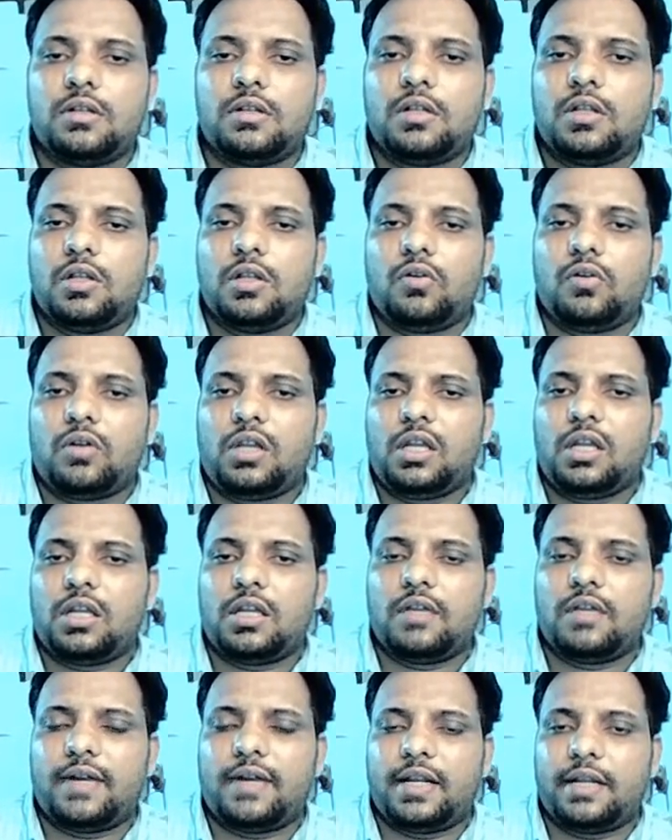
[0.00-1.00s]
Okay,
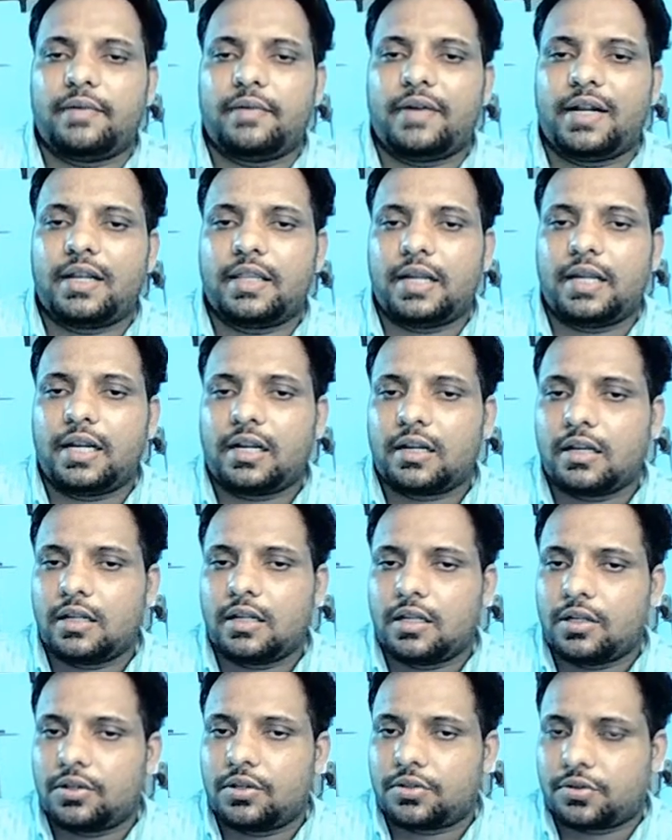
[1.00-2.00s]
if I divide that,
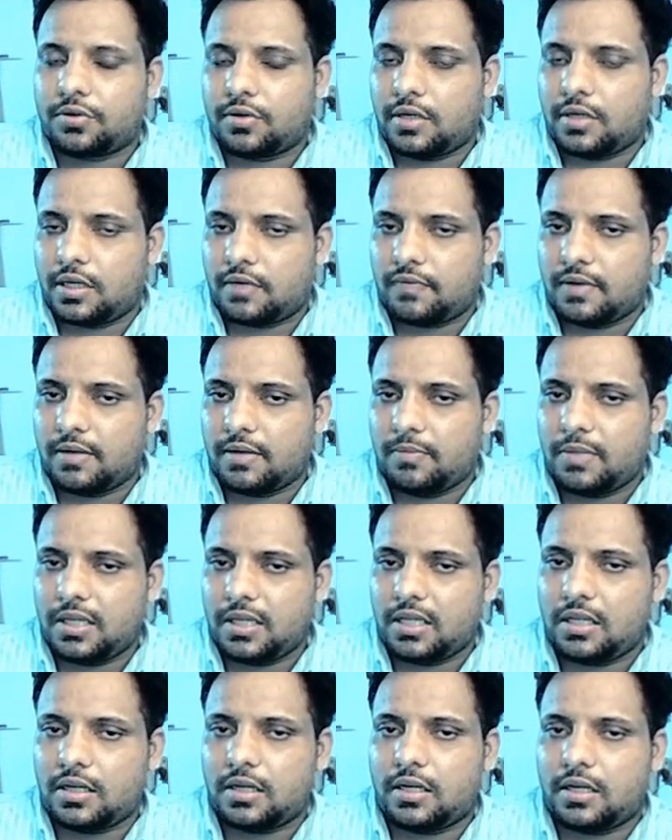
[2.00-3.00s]
so it will
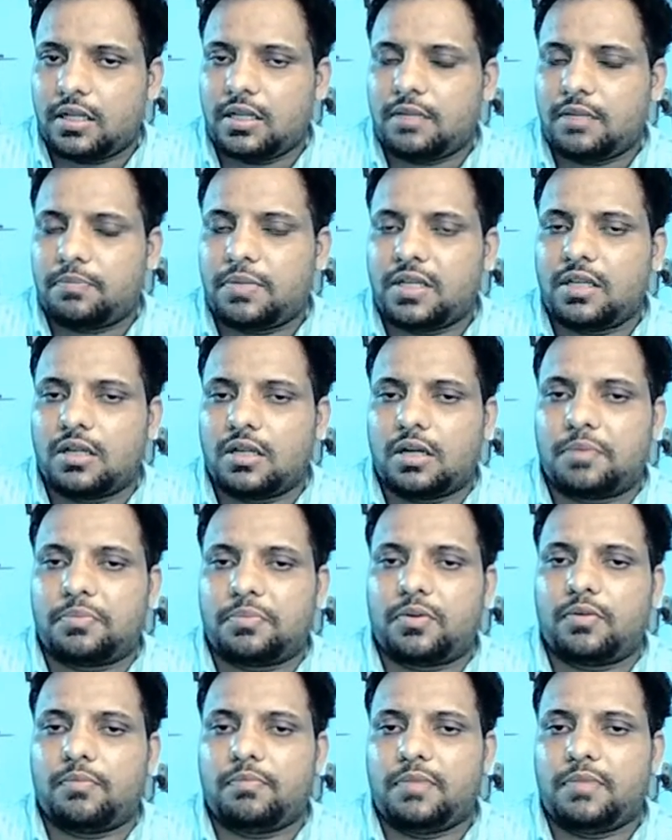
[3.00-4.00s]
be dp
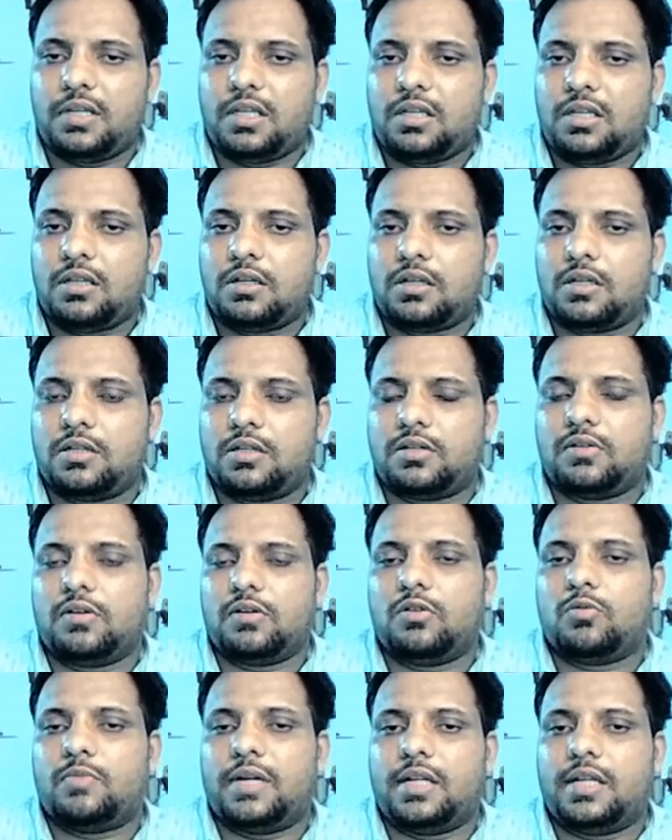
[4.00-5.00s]
upon p is equal
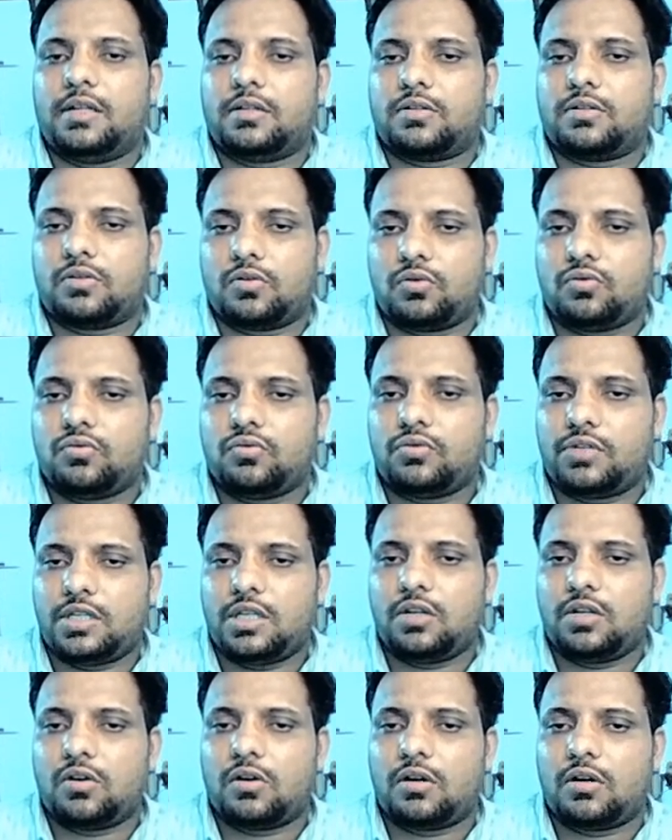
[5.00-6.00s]
to minus rho g
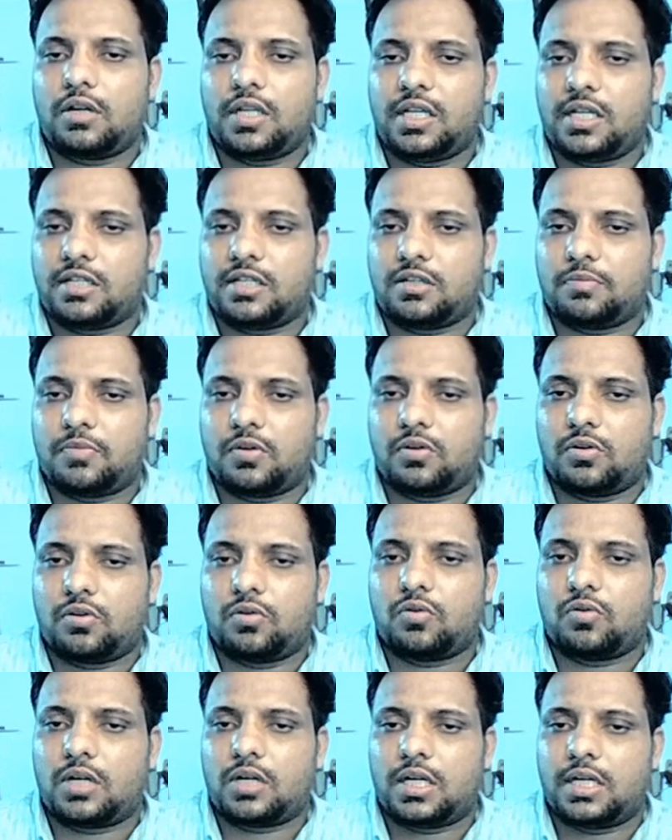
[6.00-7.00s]
naught dh upon
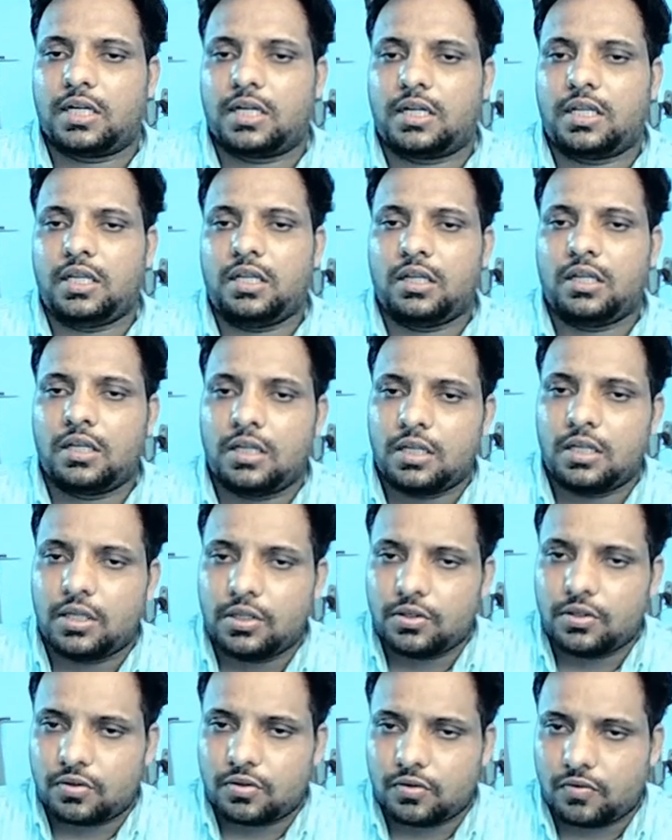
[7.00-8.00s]
rho rt.
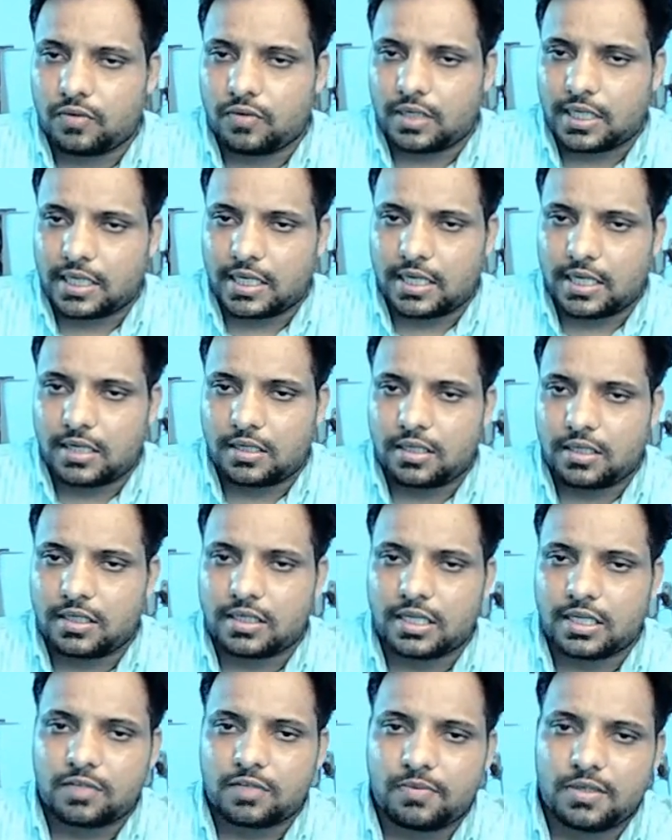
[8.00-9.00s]
So I get this
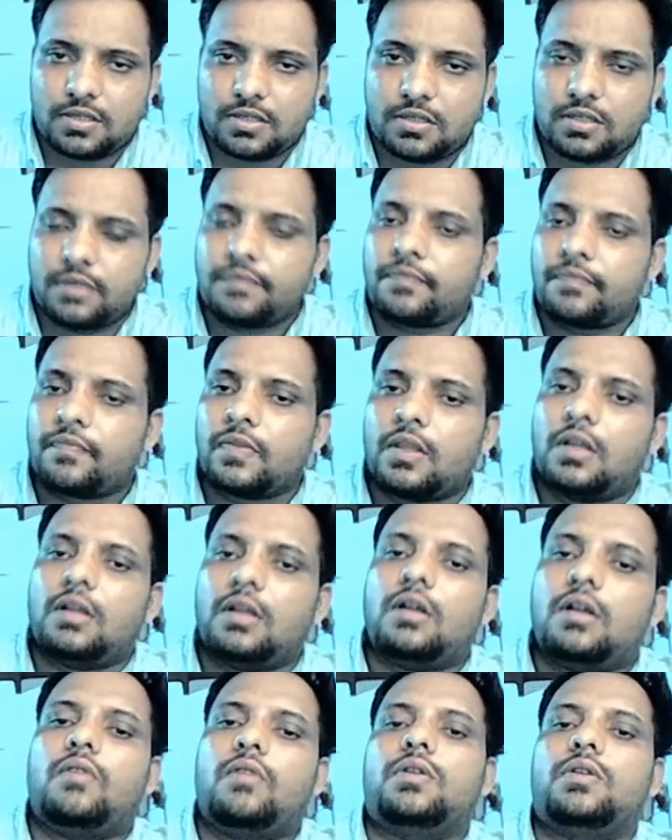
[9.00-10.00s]
expression,
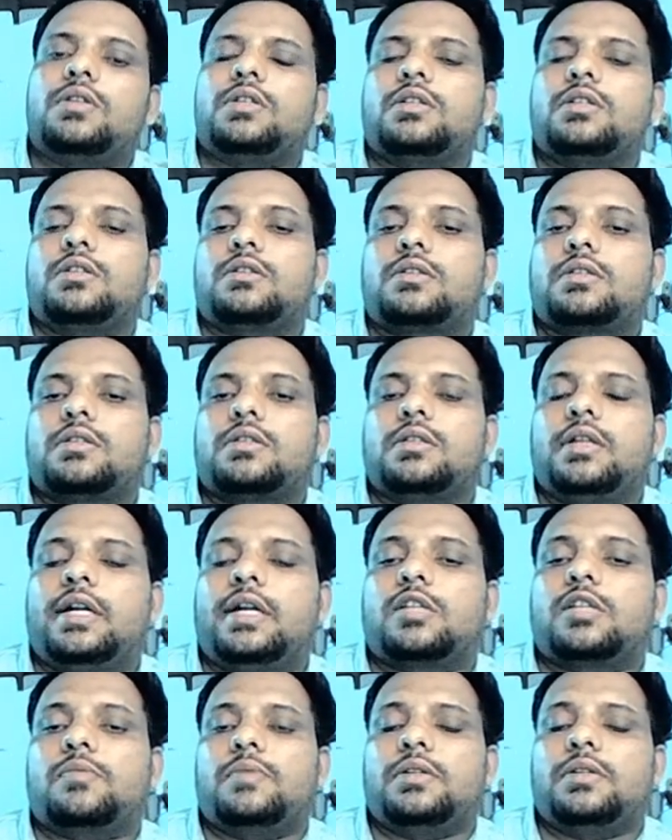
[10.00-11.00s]
which is the
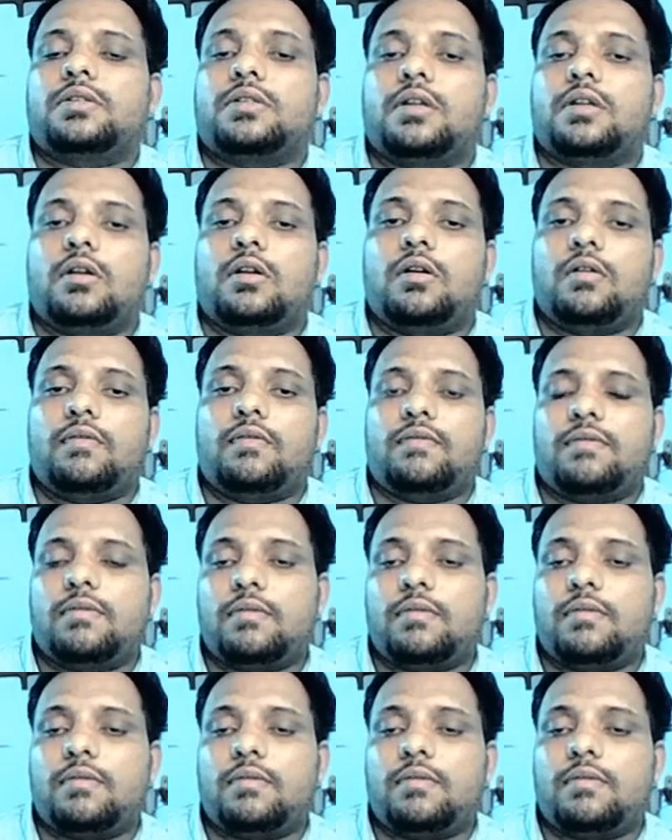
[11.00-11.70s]
expression of